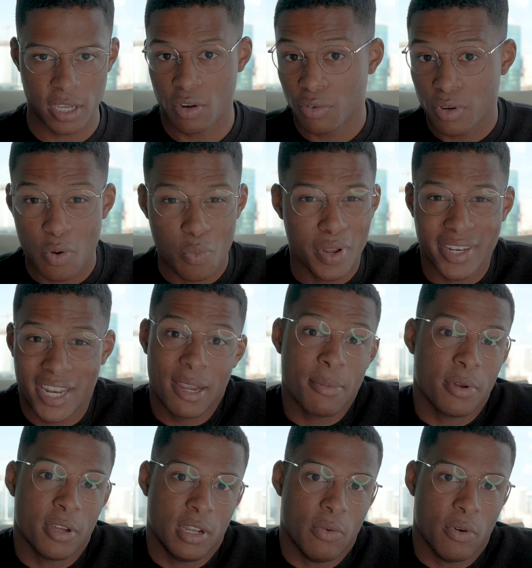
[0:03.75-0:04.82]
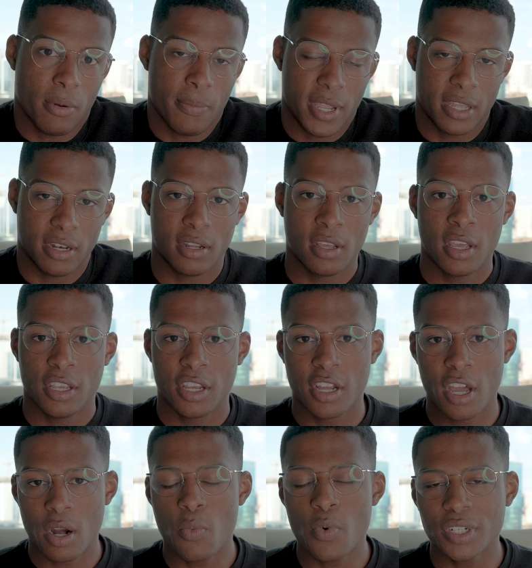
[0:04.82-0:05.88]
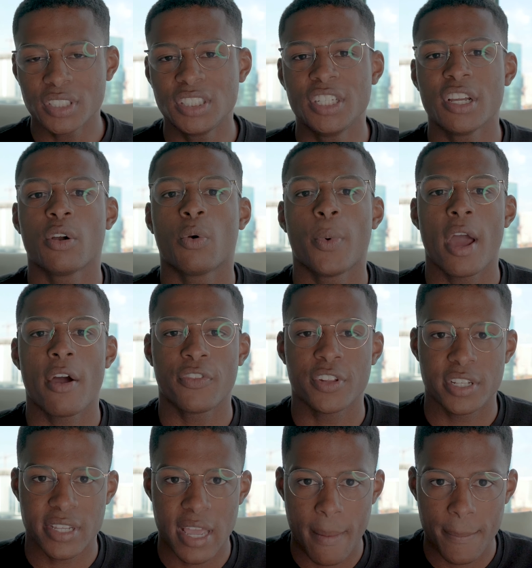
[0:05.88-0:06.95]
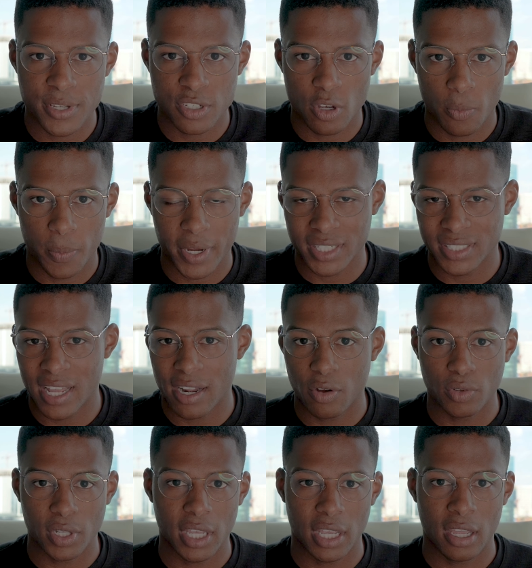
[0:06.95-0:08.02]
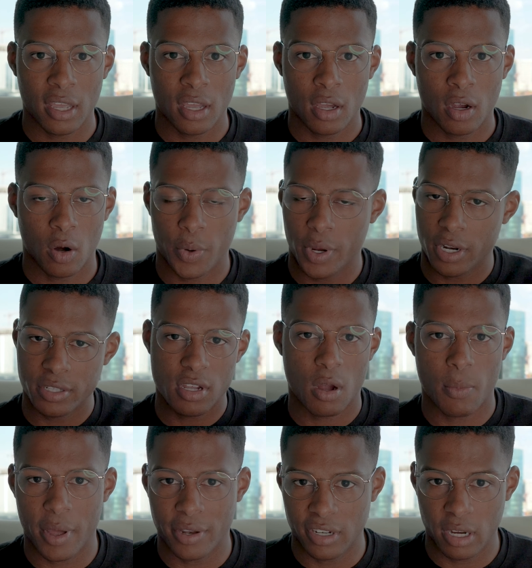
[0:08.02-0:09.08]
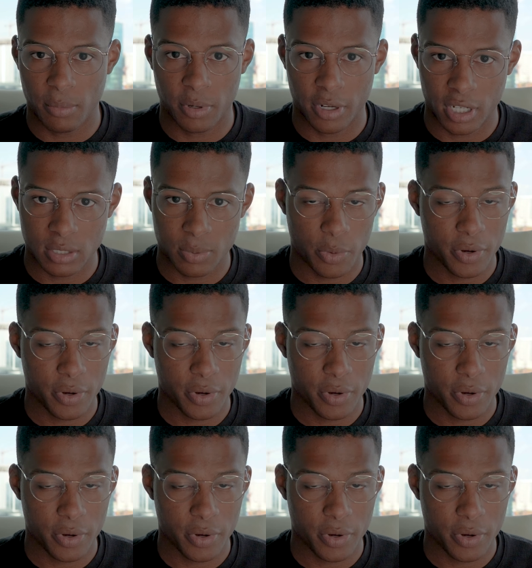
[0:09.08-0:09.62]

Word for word: You don't know what neighborhood you want to be in. You're going to want to stick around for this episode because not only are we going to talk about neighborhoods,